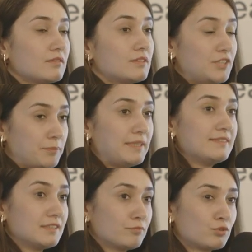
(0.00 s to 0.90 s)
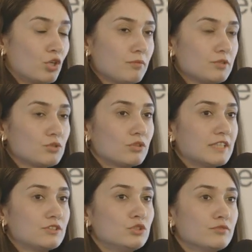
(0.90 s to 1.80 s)
repeating prompts, so
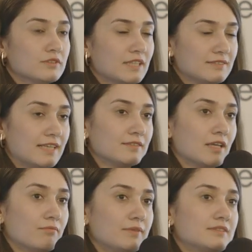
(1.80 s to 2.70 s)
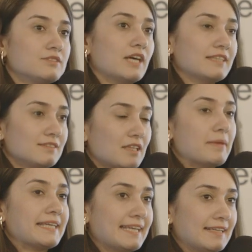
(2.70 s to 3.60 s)
that you will not end up with writing
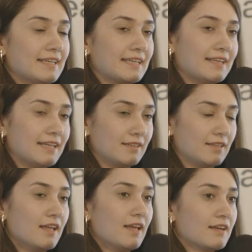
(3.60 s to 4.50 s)
them again and again and